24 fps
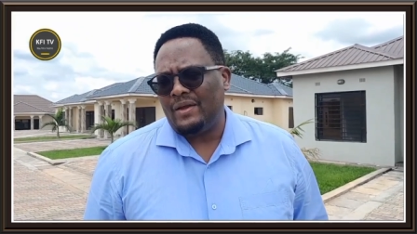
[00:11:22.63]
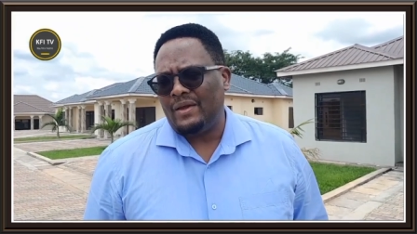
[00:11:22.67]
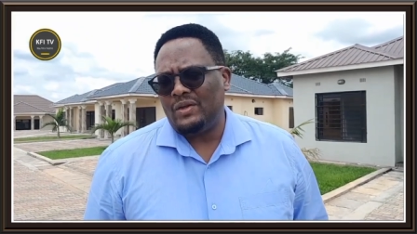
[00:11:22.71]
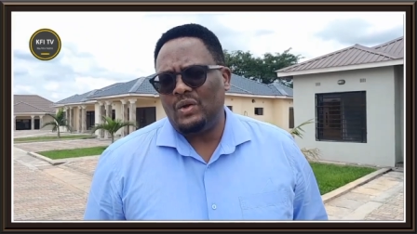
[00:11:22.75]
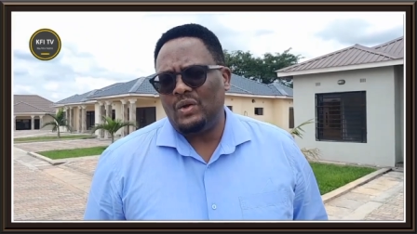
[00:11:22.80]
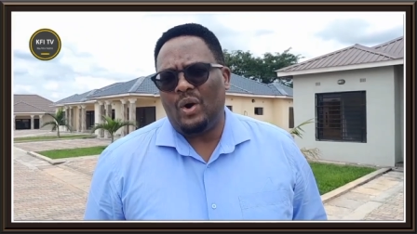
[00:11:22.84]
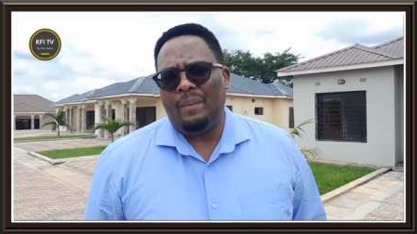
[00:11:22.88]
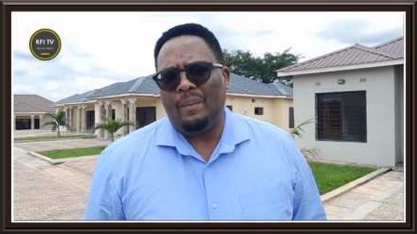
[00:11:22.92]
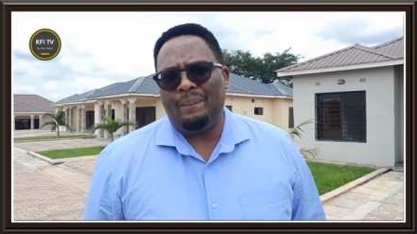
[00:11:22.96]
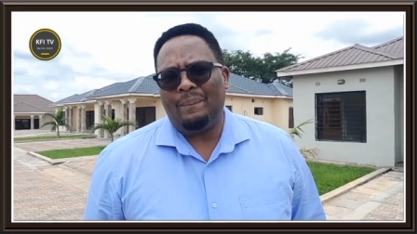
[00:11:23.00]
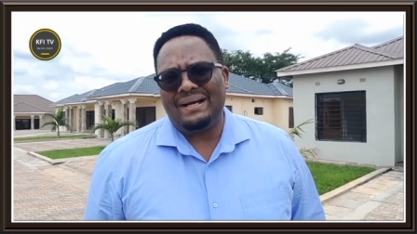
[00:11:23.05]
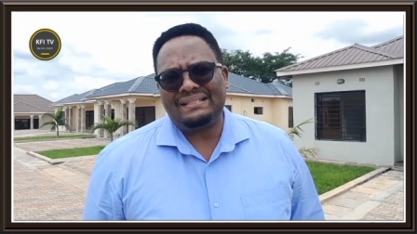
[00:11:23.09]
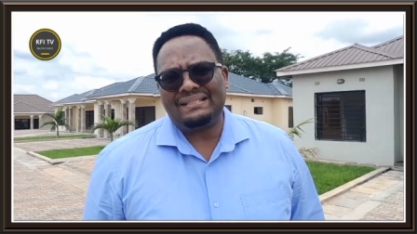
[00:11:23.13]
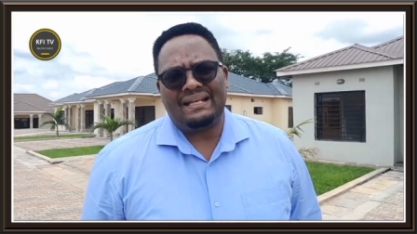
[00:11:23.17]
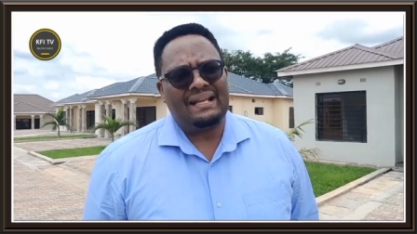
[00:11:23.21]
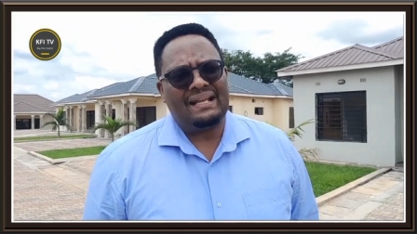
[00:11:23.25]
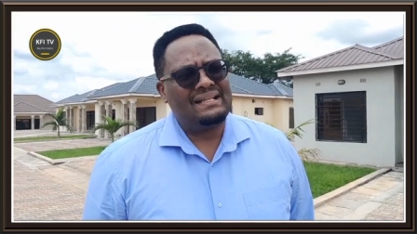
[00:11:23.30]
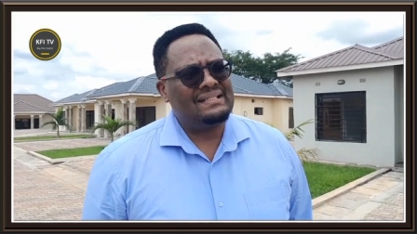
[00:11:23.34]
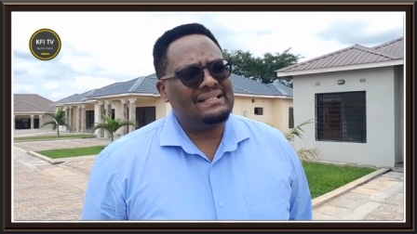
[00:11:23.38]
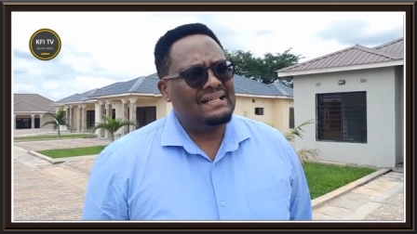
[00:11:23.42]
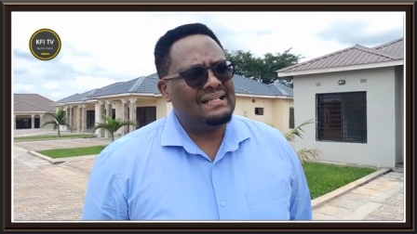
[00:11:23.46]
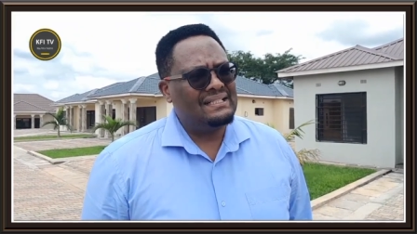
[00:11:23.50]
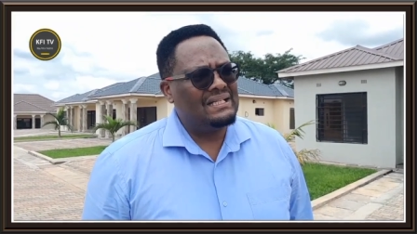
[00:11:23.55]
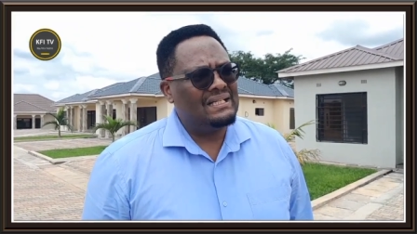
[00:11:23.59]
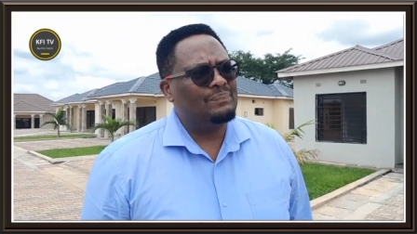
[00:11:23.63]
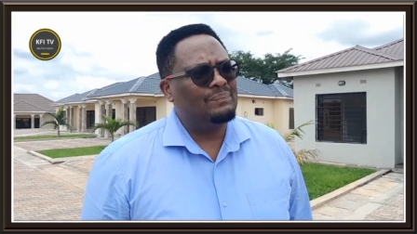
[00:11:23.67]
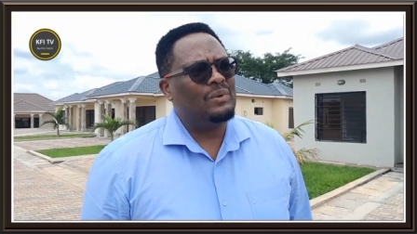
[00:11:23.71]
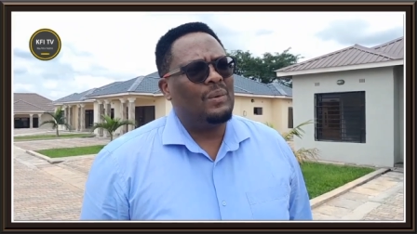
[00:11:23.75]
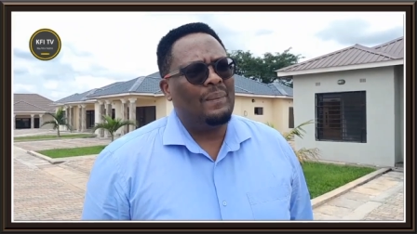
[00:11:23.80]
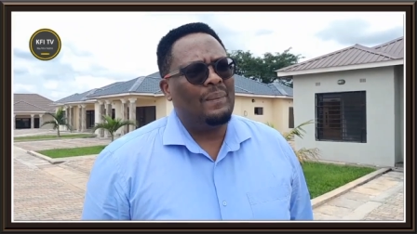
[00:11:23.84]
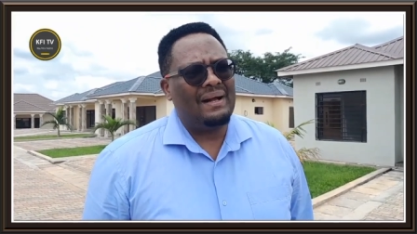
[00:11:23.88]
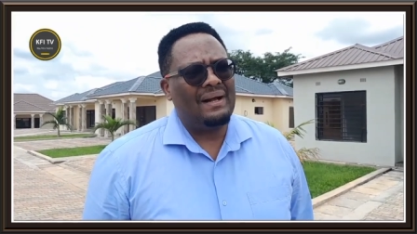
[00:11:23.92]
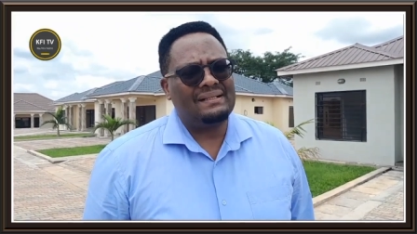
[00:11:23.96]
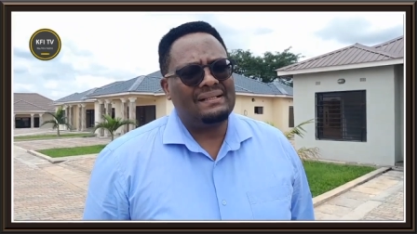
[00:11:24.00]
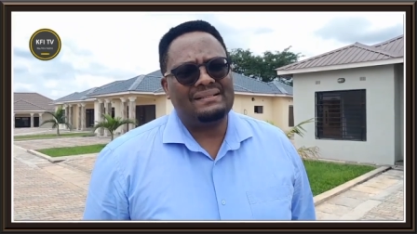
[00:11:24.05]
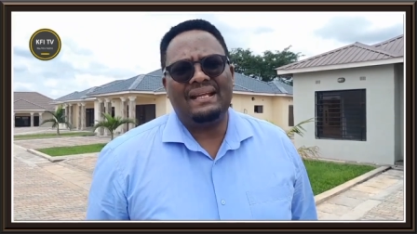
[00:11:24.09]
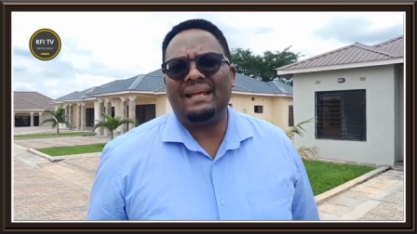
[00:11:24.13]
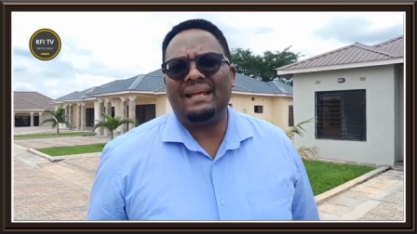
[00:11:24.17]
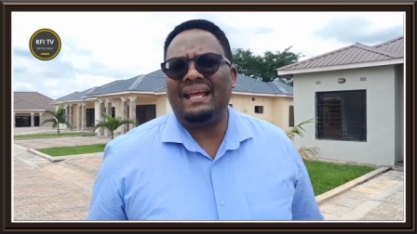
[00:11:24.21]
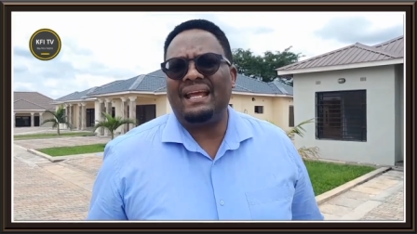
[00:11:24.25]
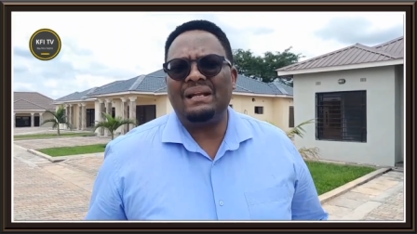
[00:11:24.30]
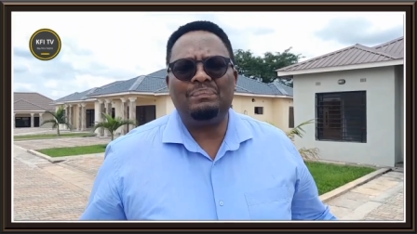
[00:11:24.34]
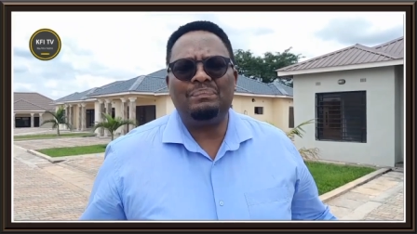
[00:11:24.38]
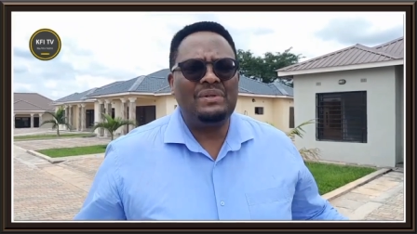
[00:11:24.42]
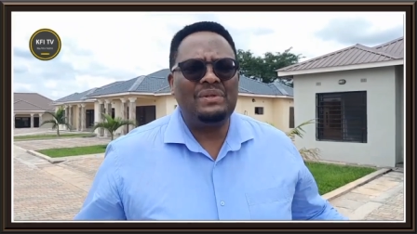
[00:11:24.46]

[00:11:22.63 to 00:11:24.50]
your ambassadors and diplomats they get